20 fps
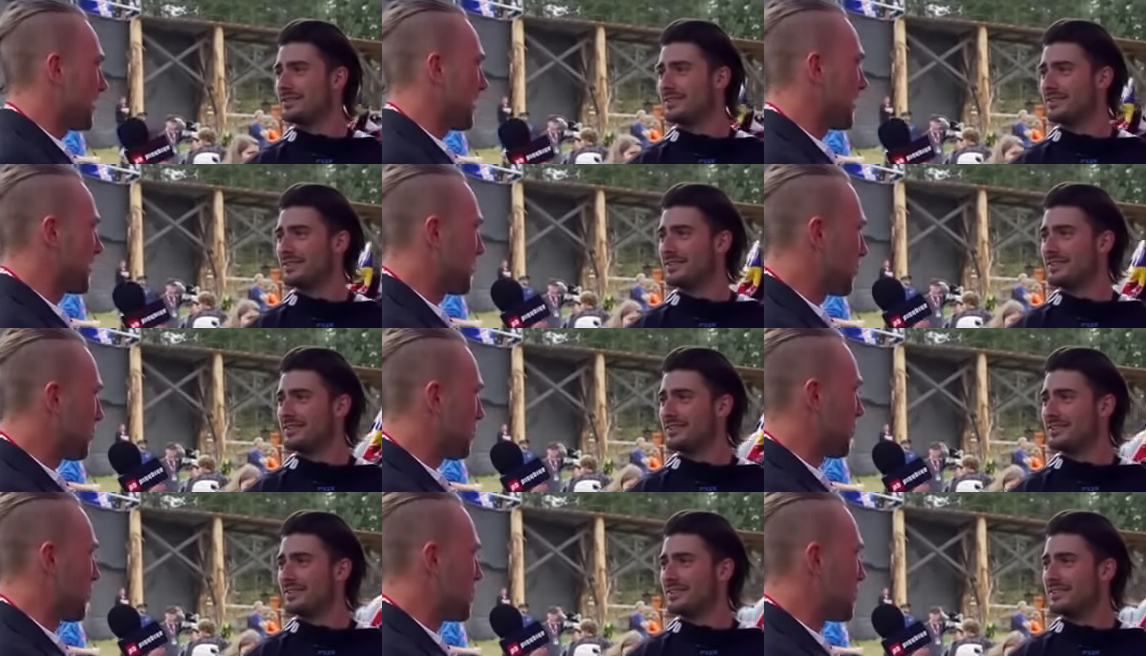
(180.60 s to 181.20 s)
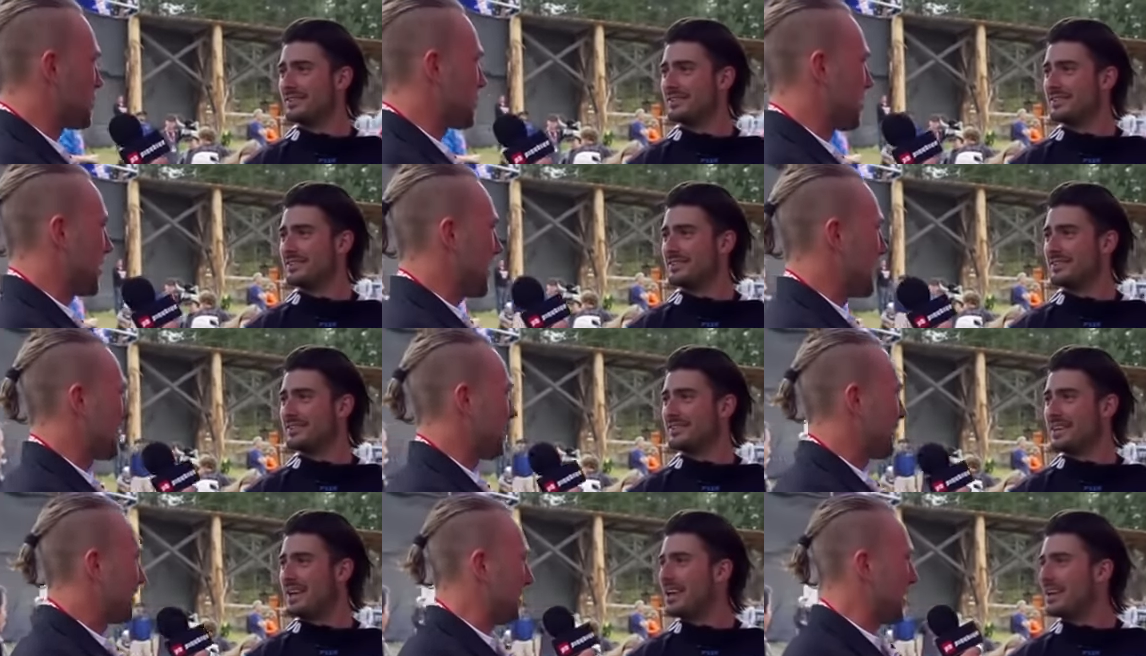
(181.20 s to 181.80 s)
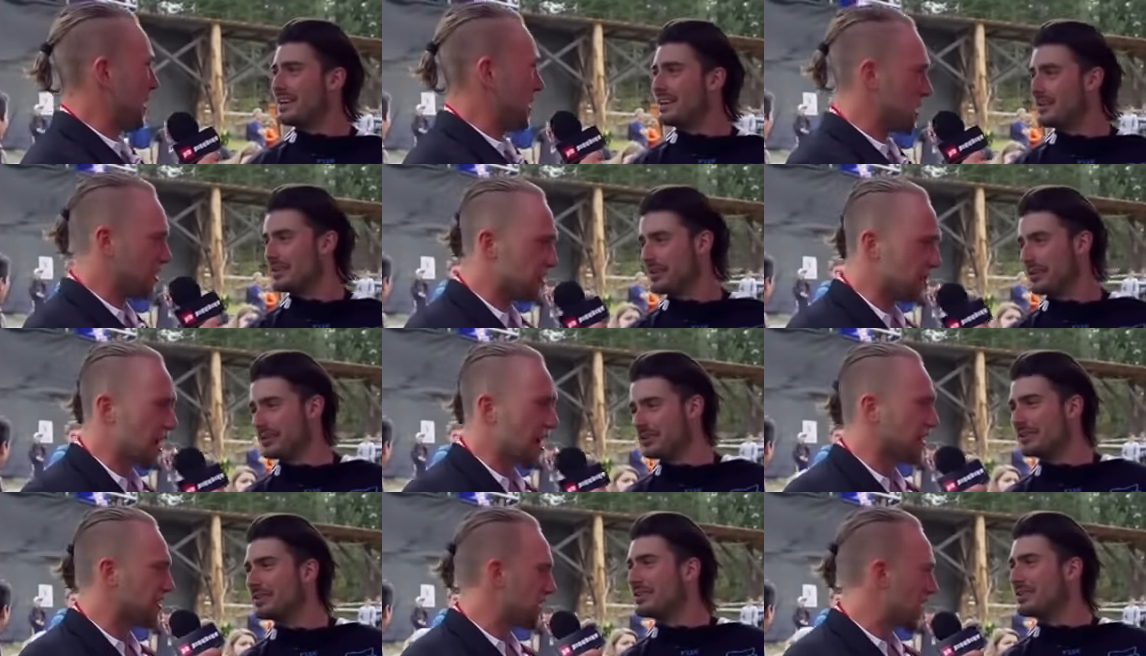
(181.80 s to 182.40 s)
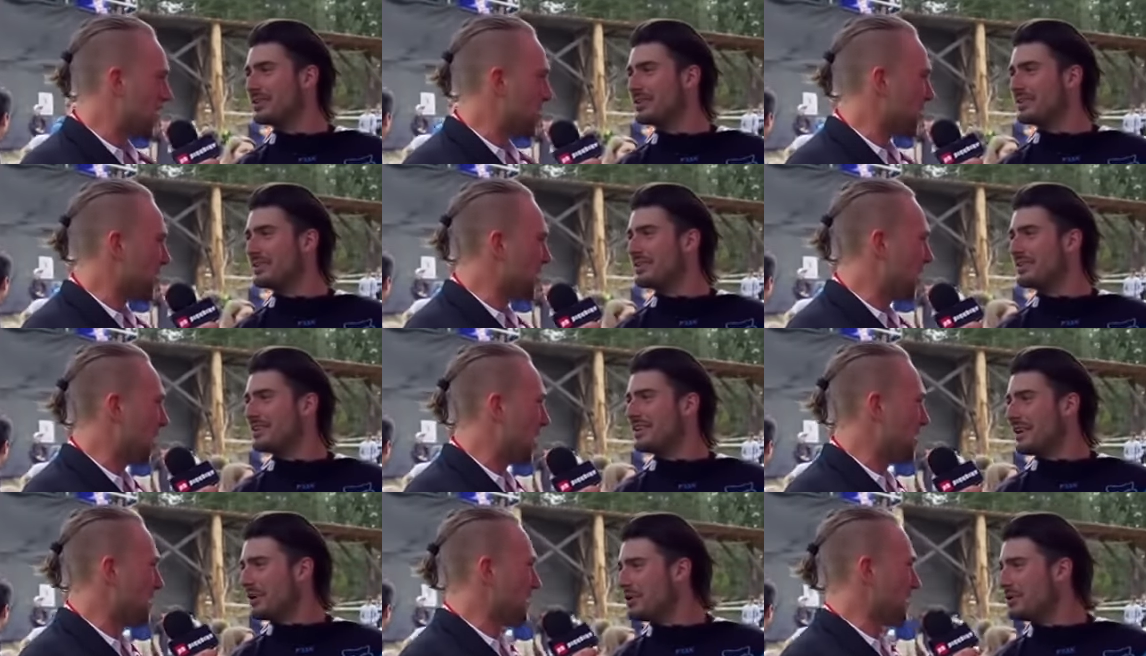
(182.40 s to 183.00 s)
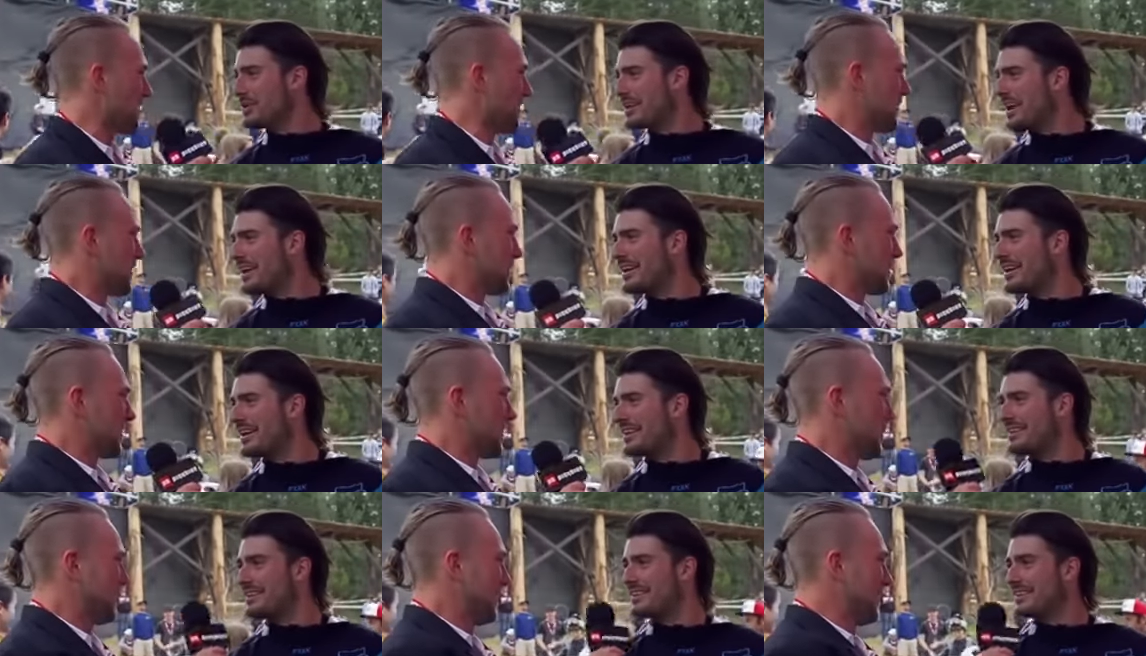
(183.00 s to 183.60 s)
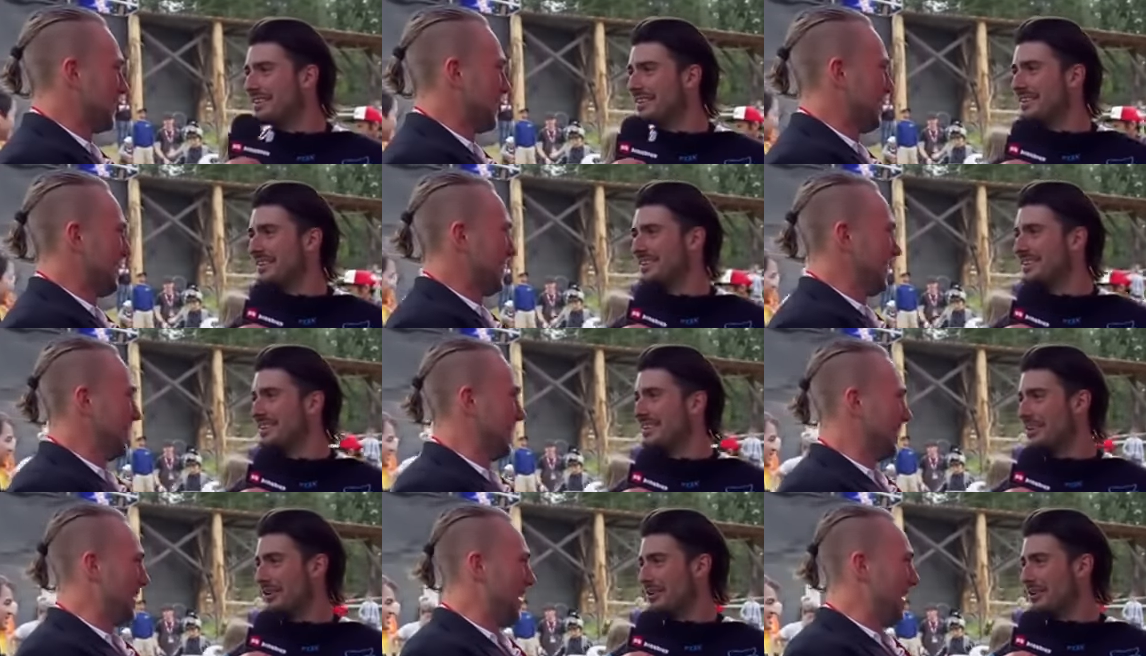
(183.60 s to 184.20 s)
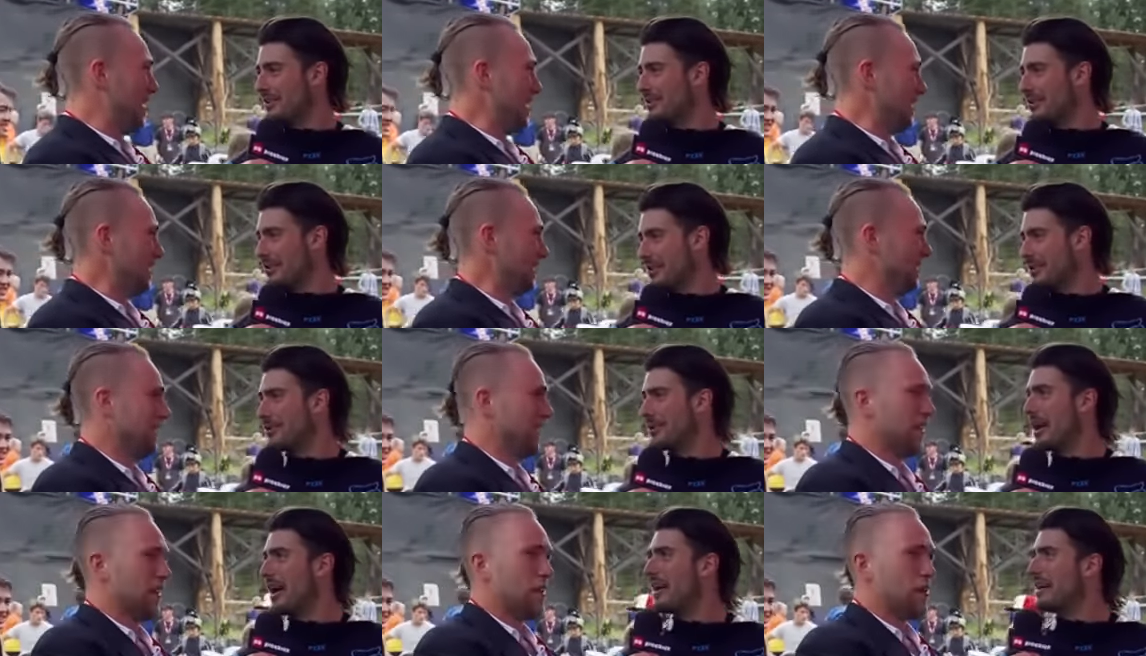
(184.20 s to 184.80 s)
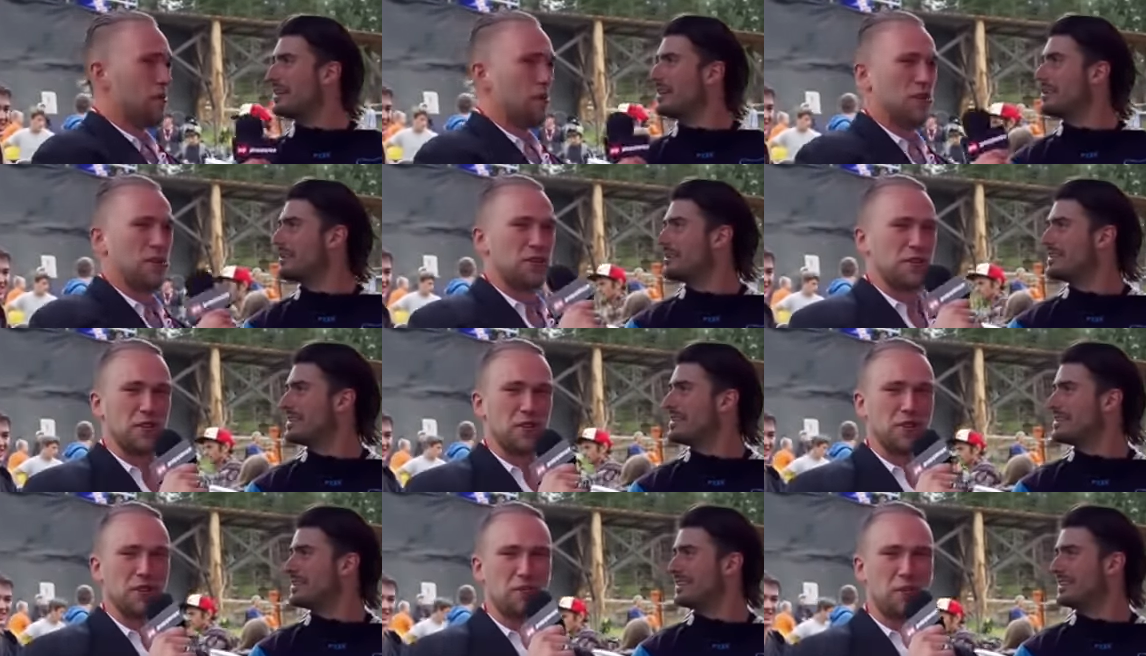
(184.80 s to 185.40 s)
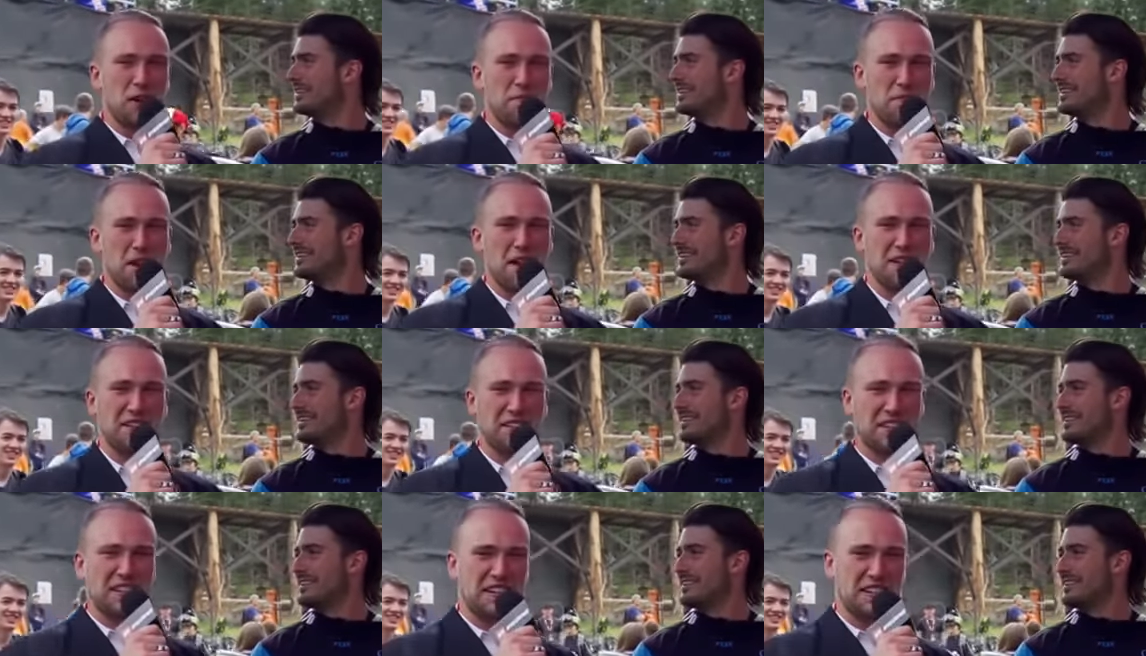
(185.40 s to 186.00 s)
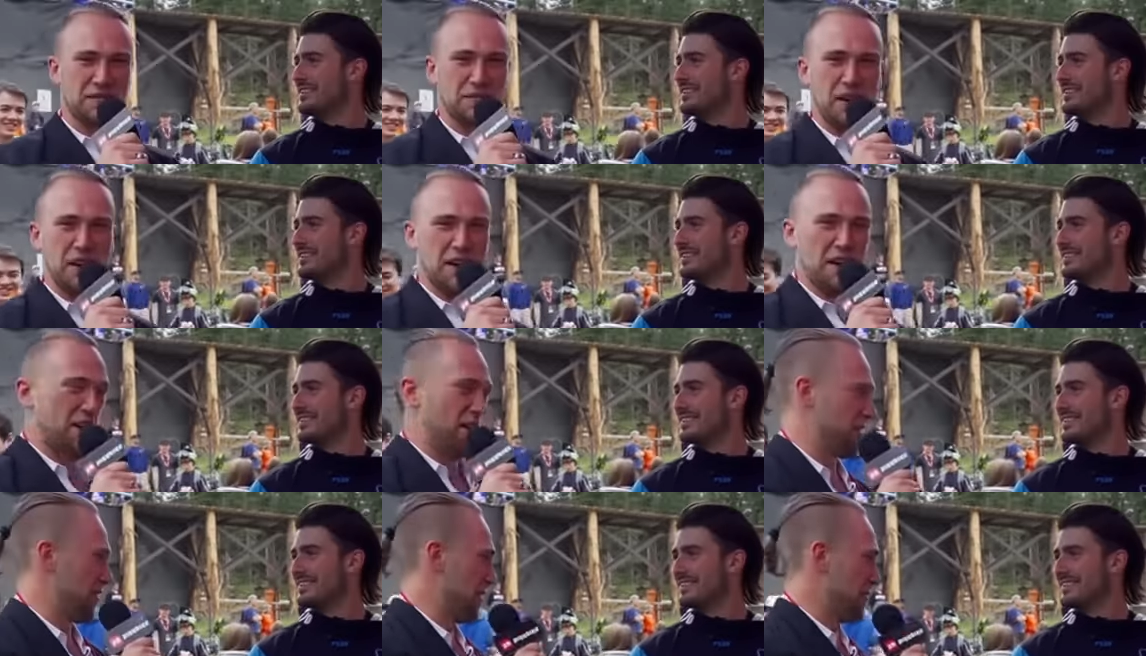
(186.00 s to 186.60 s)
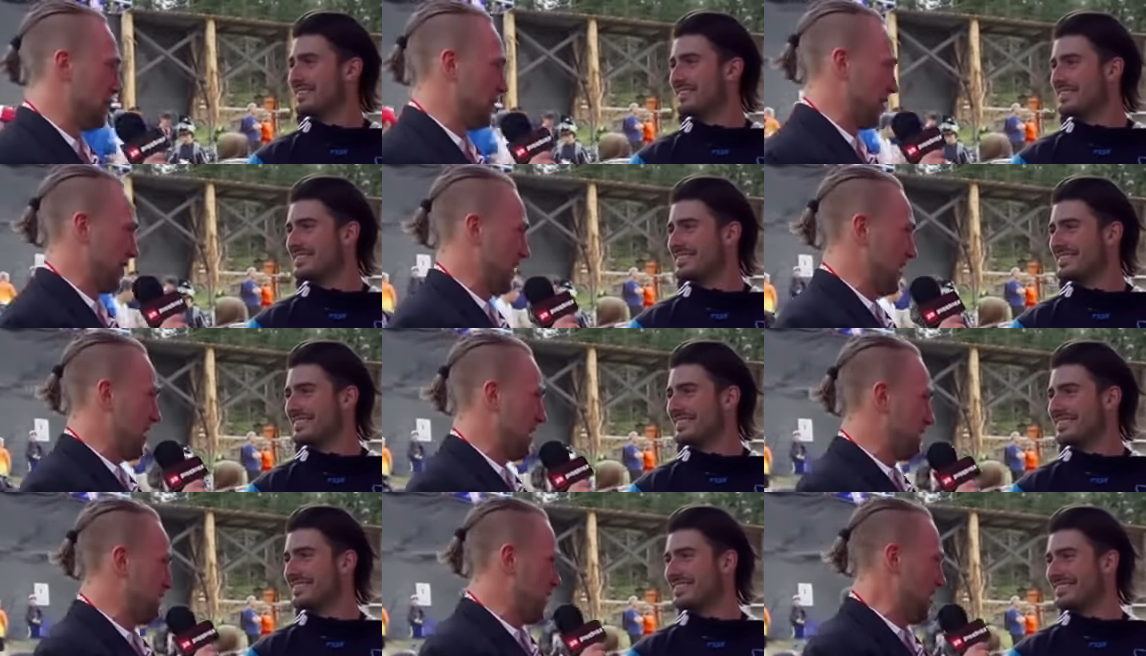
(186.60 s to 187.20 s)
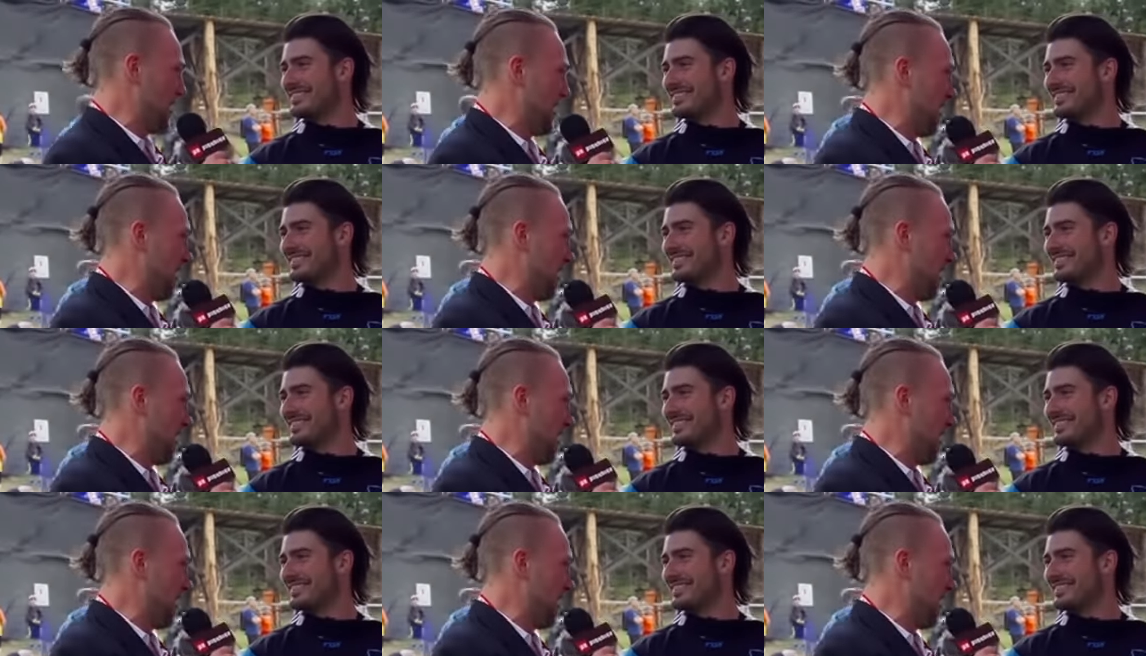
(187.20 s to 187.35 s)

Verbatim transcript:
Speaker 1: that you appreciate hey, a who, nice haircut. Who cut it? Who, who, who, cut you? Well, there's only one man that cuts my hair, and I'm looking at him right